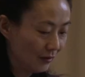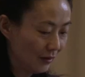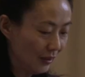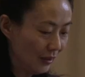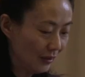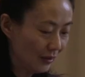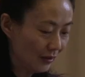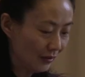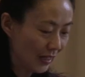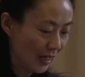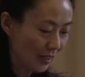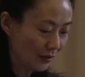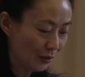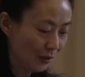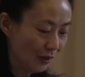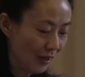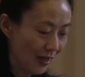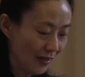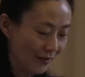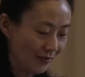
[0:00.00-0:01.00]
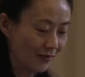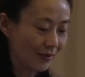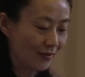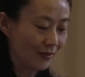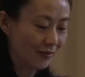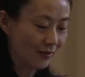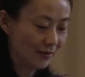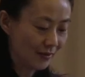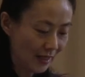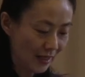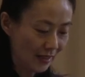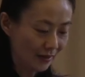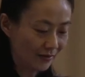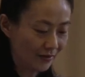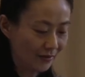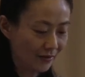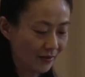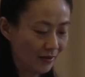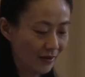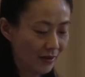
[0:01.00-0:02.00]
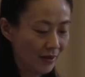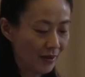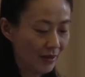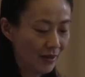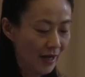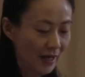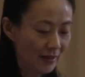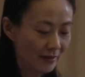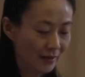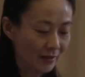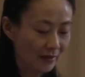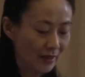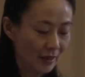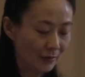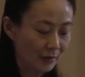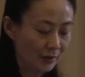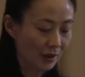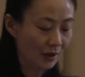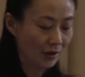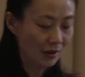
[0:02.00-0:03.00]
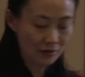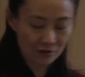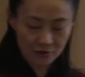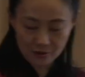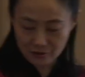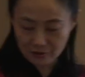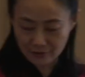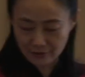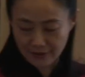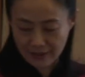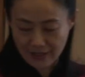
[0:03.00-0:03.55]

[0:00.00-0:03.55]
decontextualize sex as a narratological